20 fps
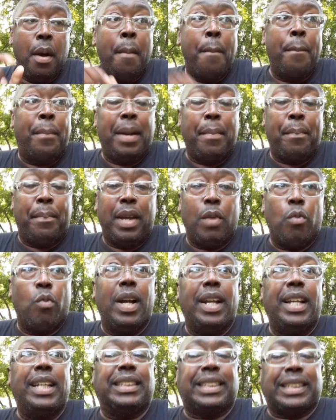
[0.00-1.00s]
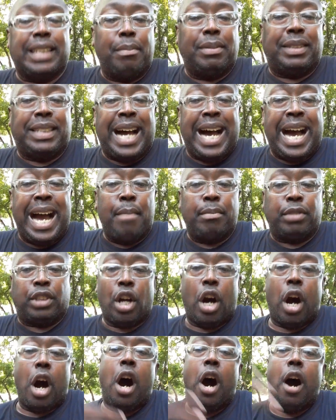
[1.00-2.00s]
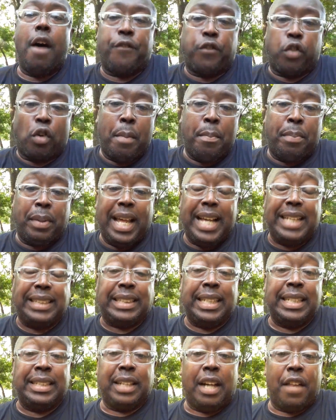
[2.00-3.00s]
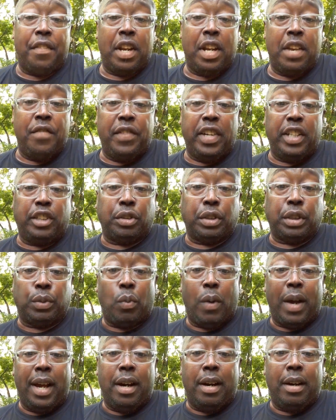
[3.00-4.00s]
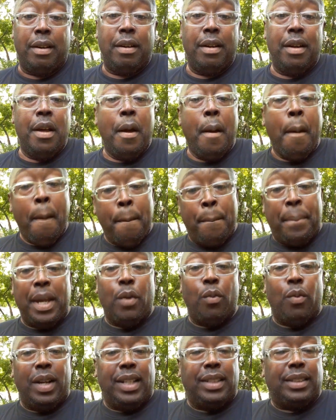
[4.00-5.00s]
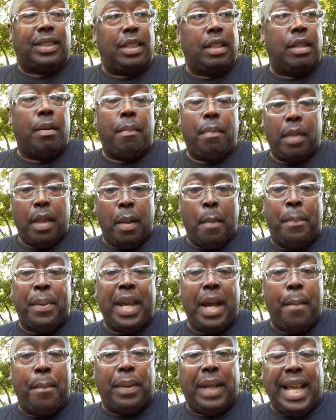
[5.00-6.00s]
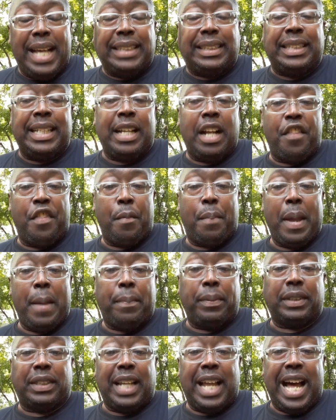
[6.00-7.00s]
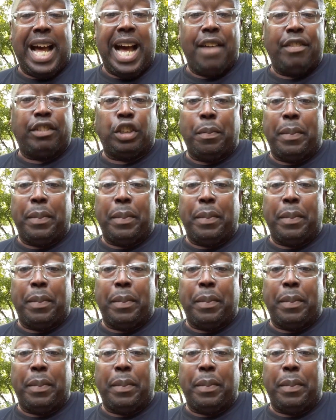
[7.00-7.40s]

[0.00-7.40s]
But be willing sometimes to offer a blessing to other individuals as well. Be willing to be a blessing in other people's lives.